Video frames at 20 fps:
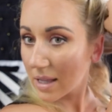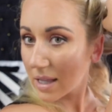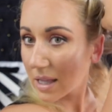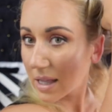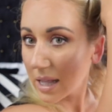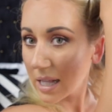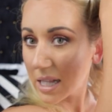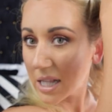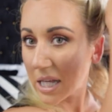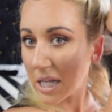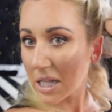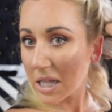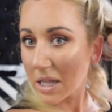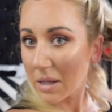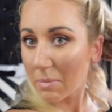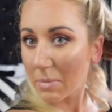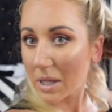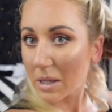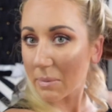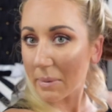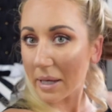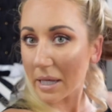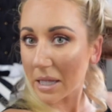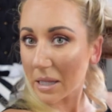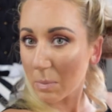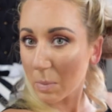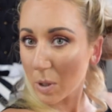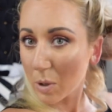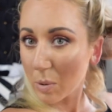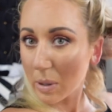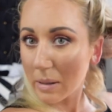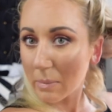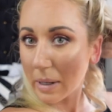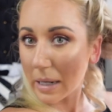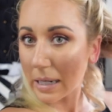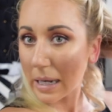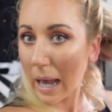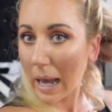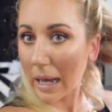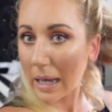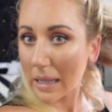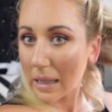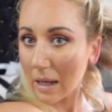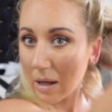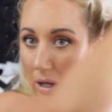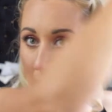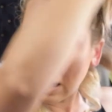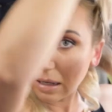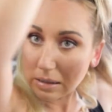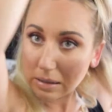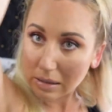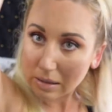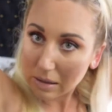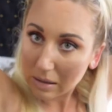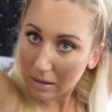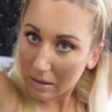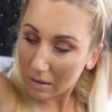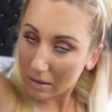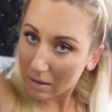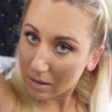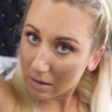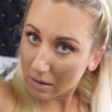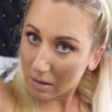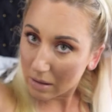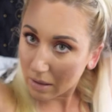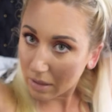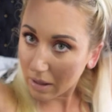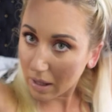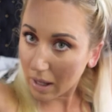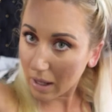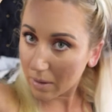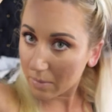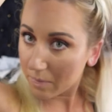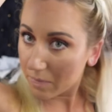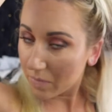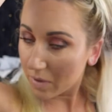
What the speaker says: Let's get some space in between my neck and the hot thing.